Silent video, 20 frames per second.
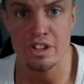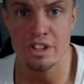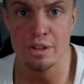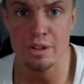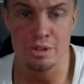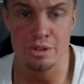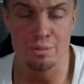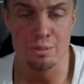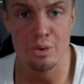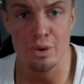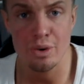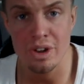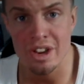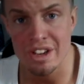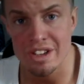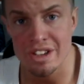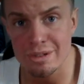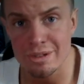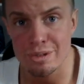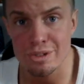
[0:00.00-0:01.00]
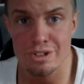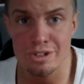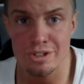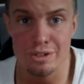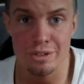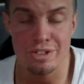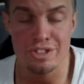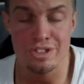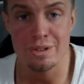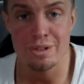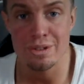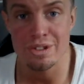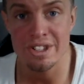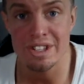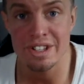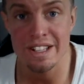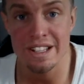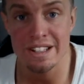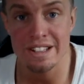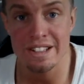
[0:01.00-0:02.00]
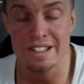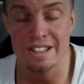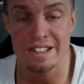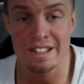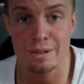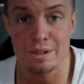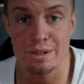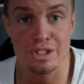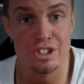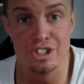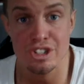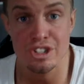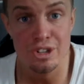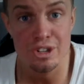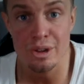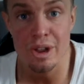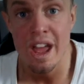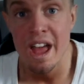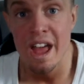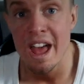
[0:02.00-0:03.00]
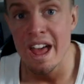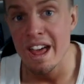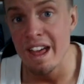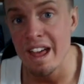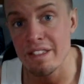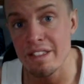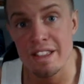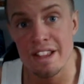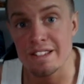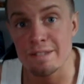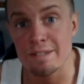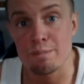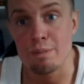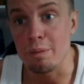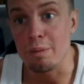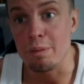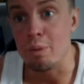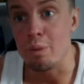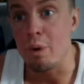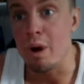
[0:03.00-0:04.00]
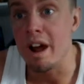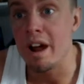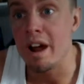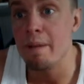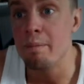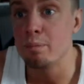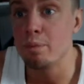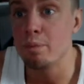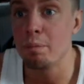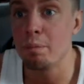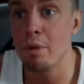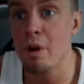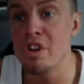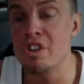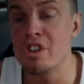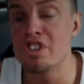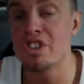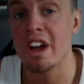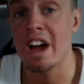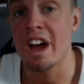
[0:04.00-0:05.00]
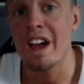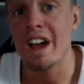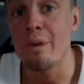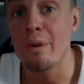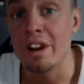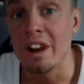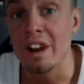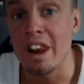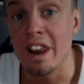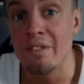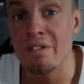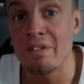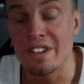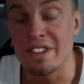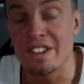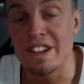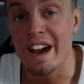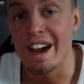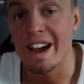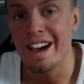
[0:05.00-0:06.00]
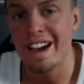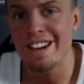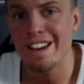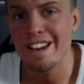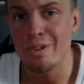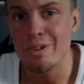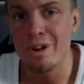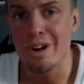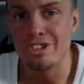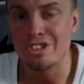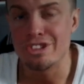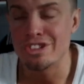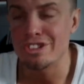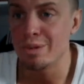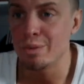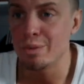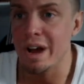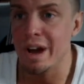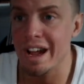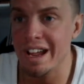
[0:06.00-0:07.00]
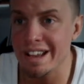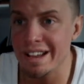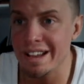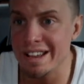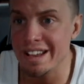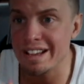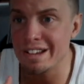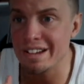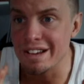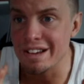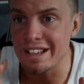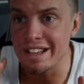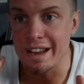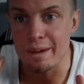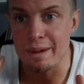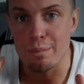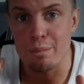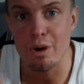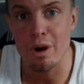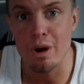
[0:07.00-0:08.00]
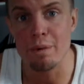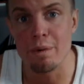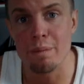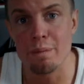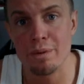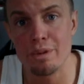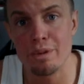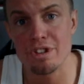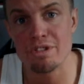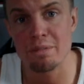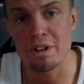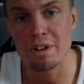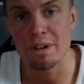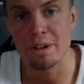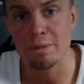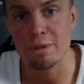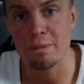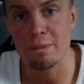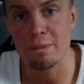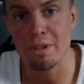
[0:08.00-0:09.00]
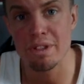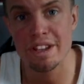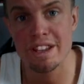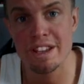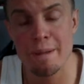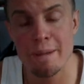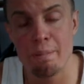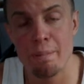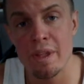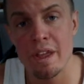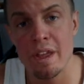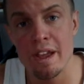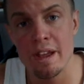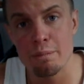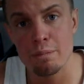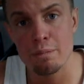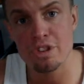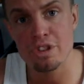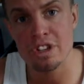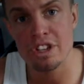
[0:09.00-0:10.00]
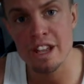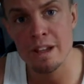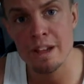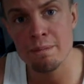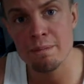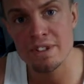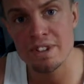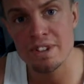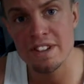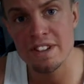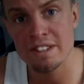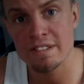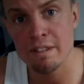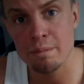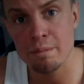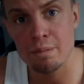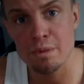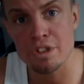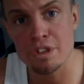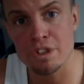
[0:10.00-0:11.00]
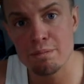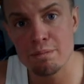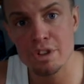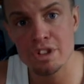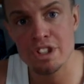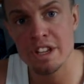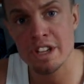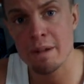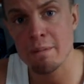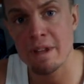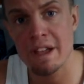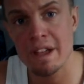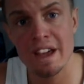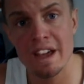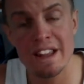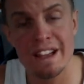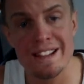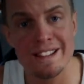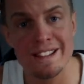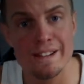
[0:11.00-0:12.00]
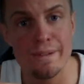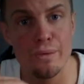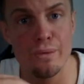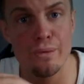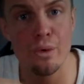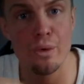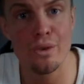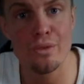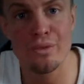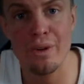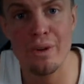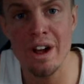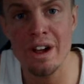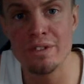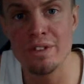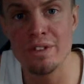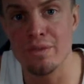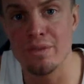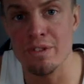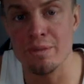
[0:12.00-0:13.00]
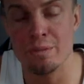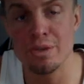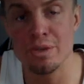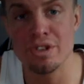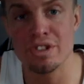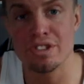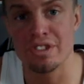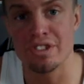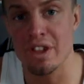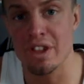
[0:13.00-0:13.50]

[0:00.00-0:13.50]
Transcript: She was pretty, she was cool, she was neat, and she was cute. That's probably why. Paul Burchill, I really love that guy. I never understood why he couldn't get a proper push by WWE. They kept pushing him, seizing the push, pushing him. He had like 4 or 5 different pushes.